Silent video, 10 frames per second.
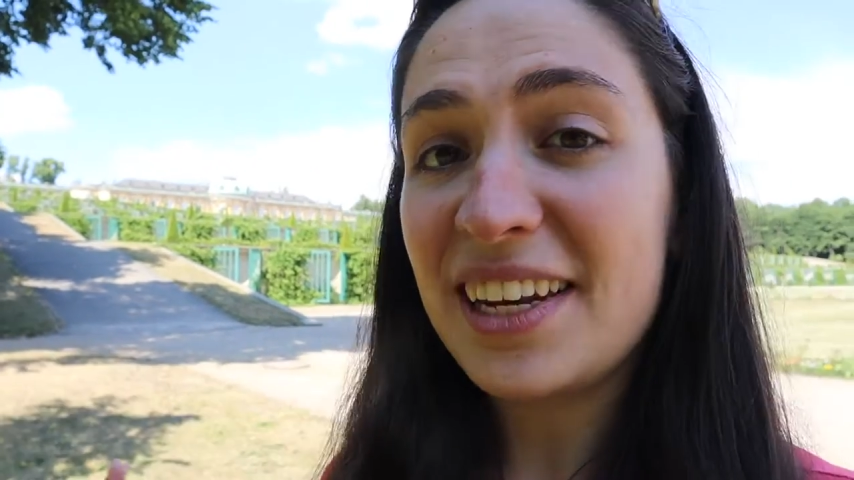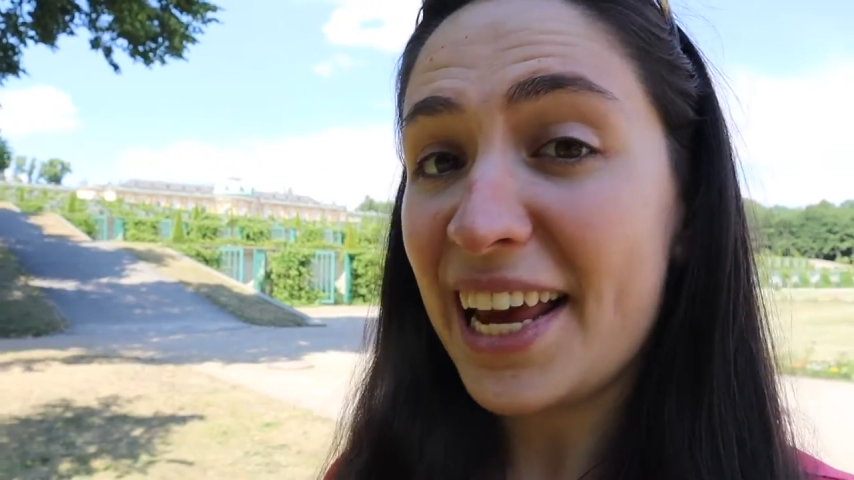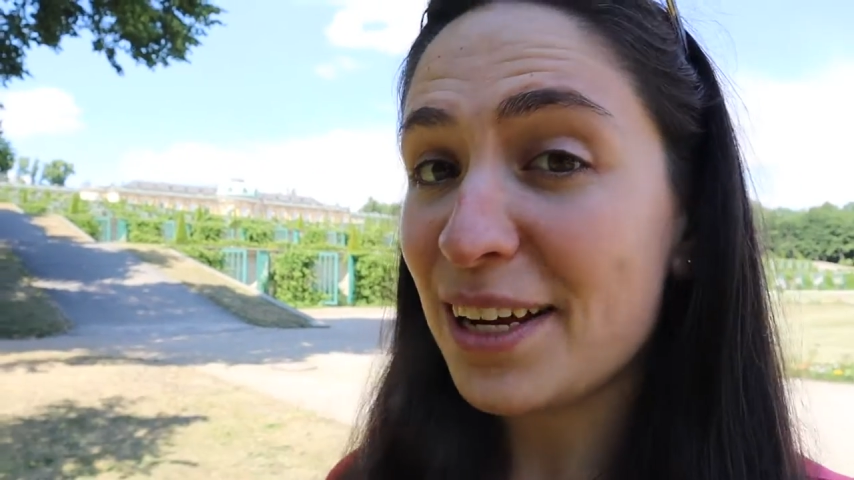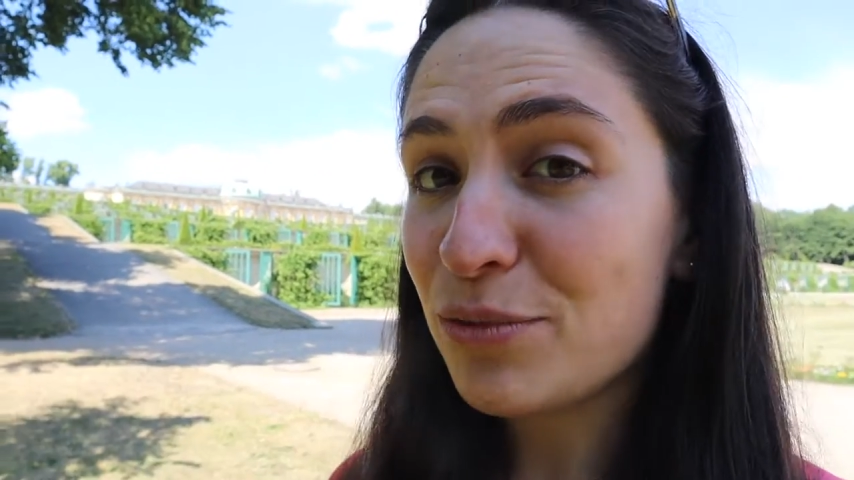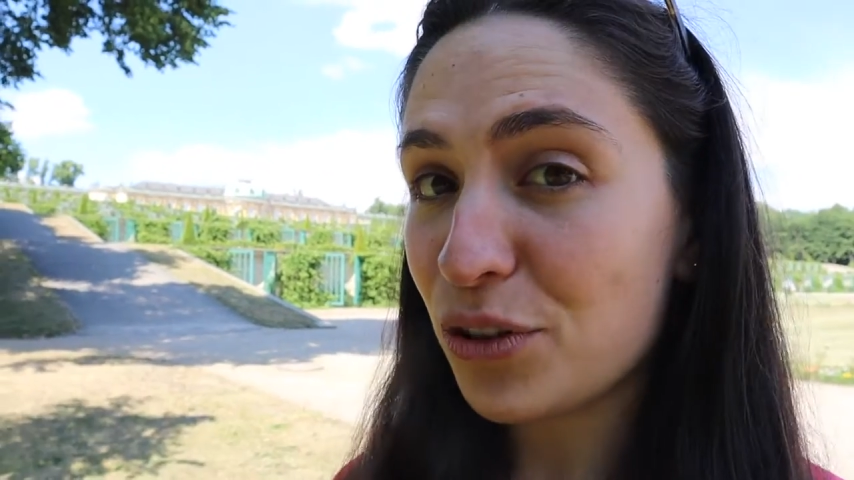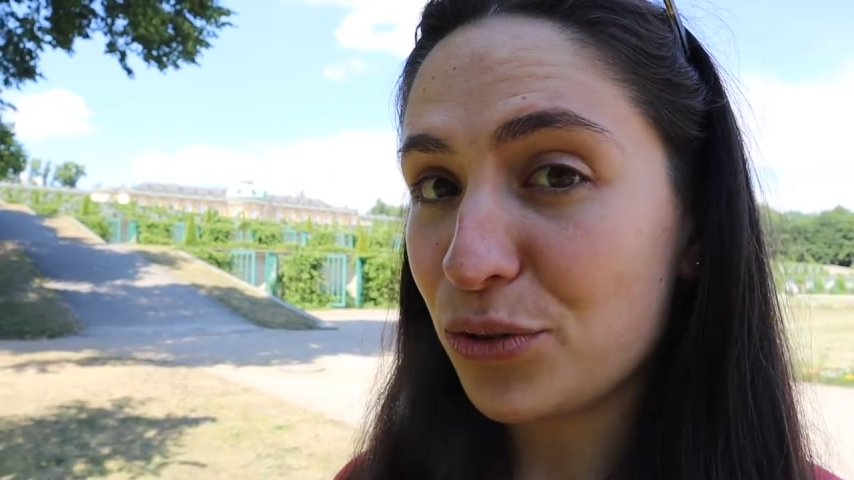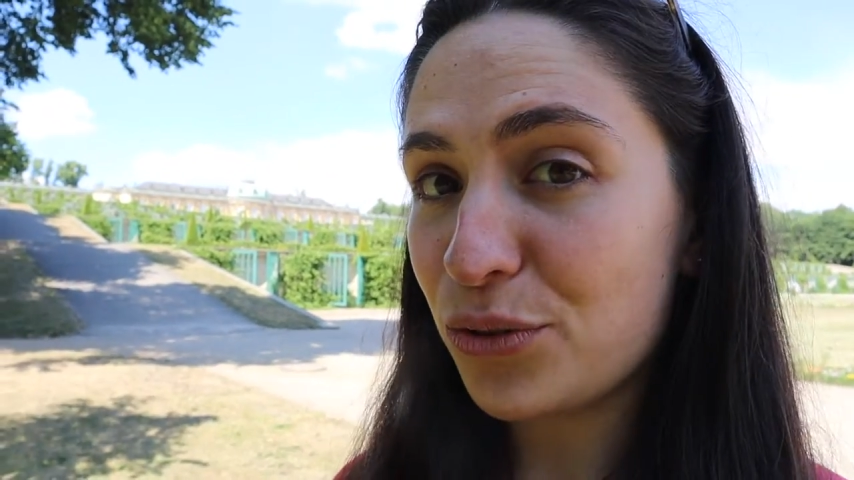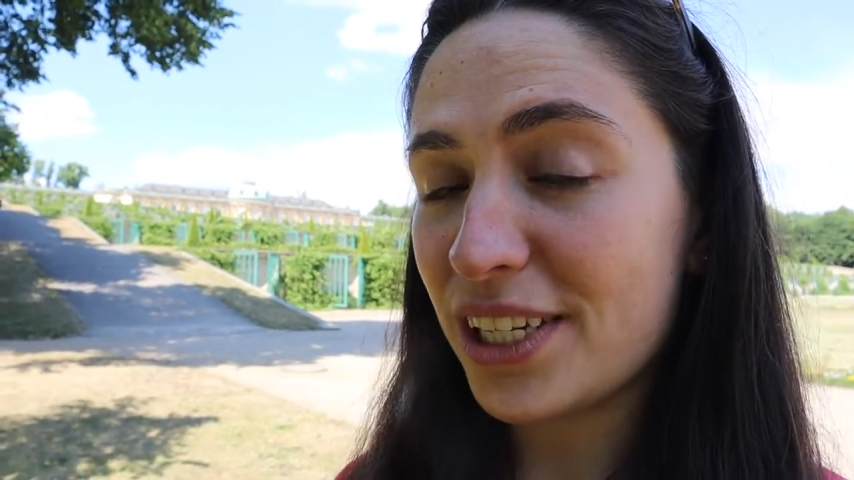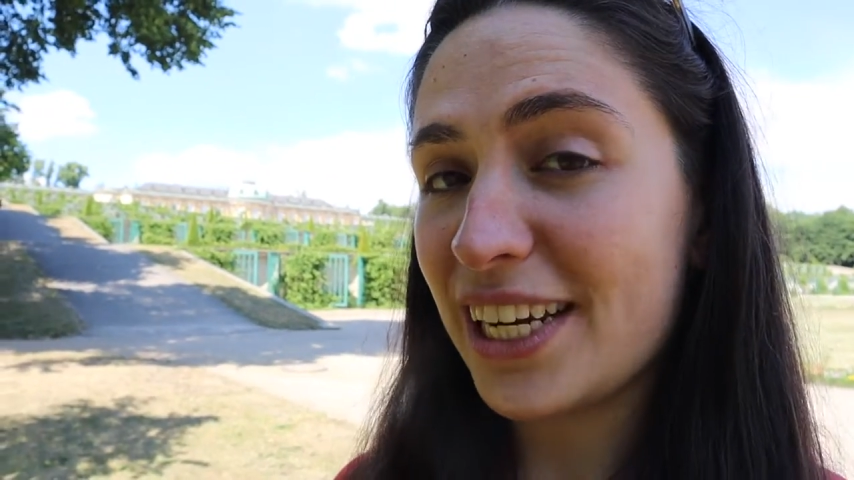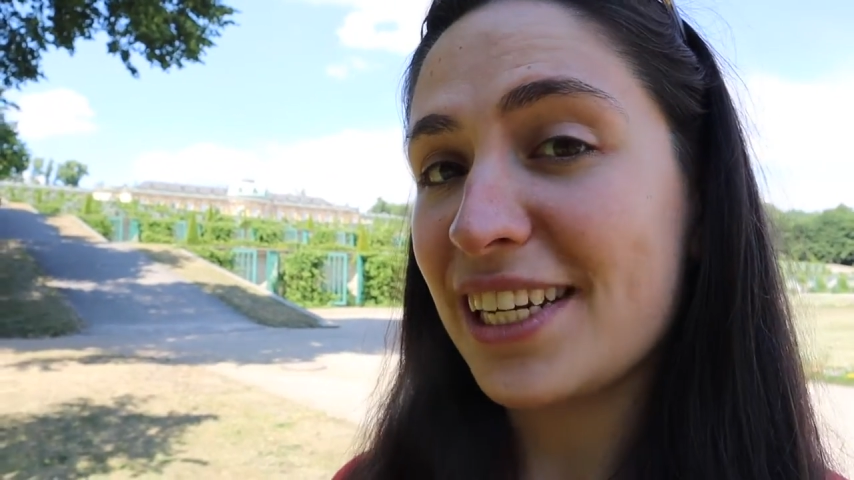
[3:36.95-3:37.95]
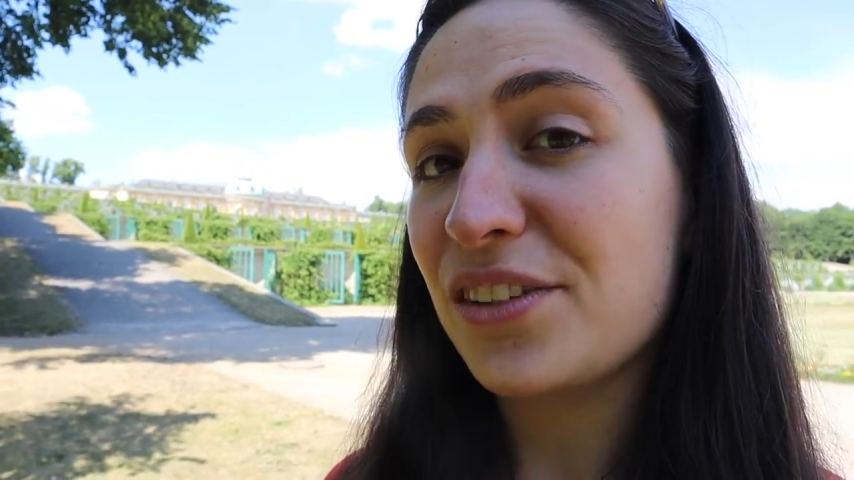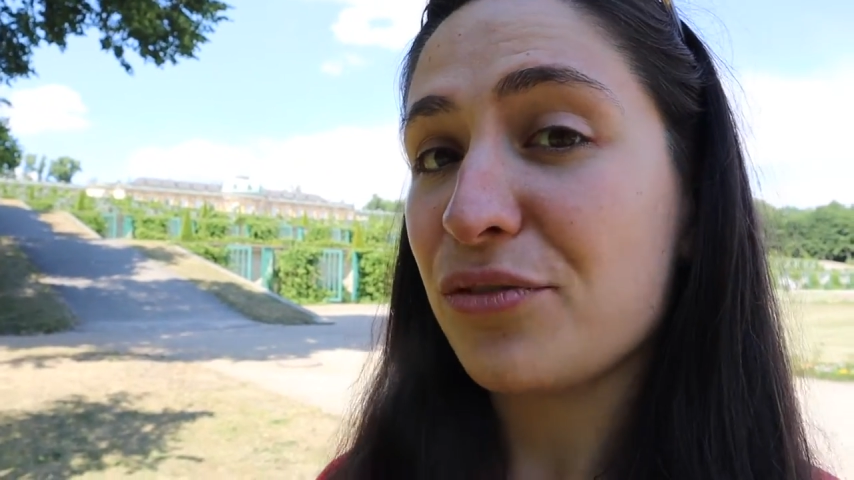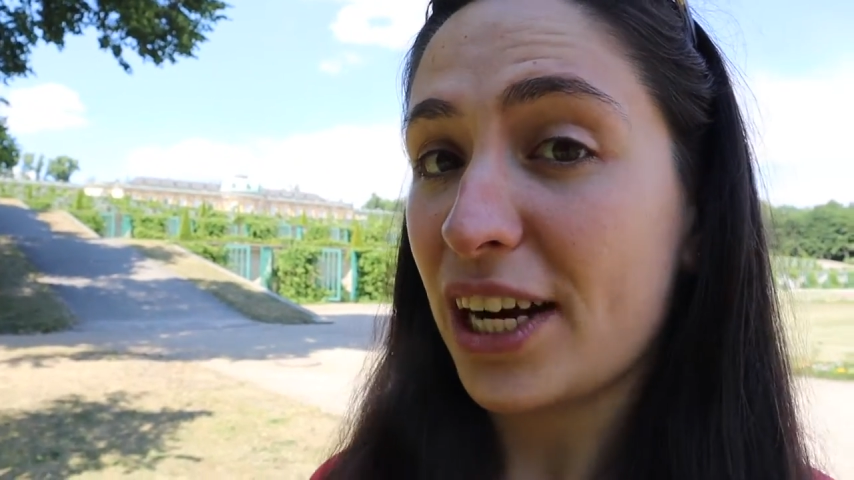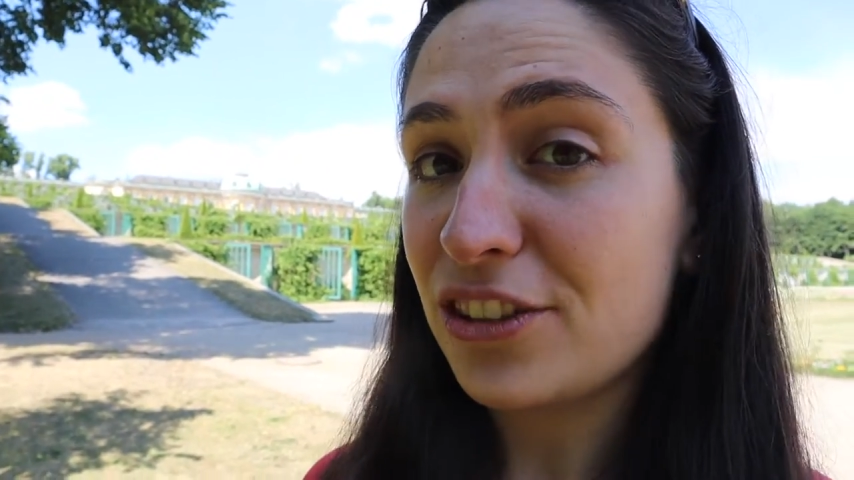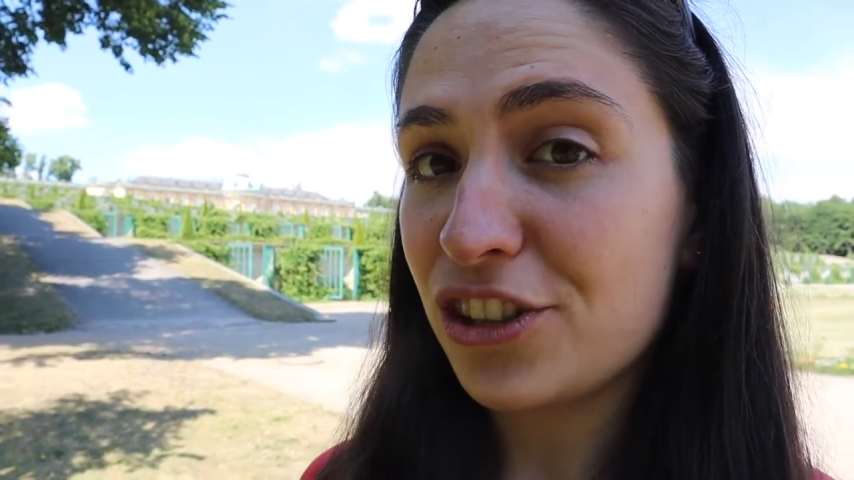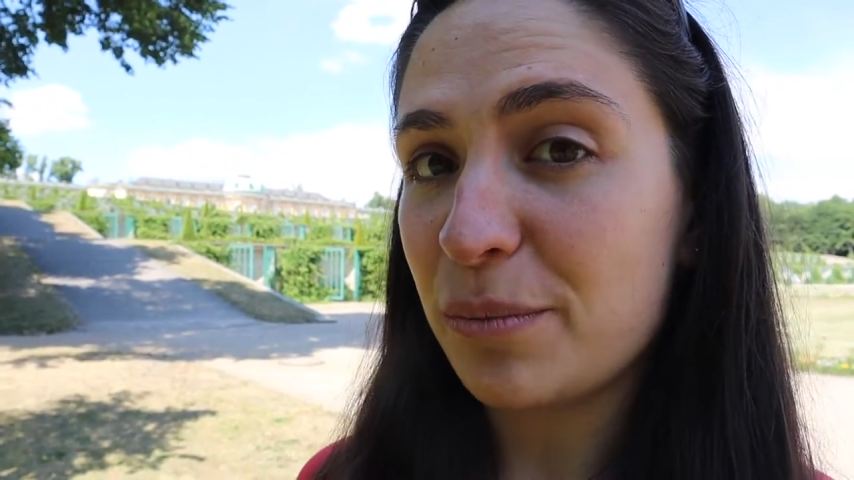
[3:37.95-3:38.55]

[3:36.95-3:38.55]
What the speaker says: The name Sanssouci is French.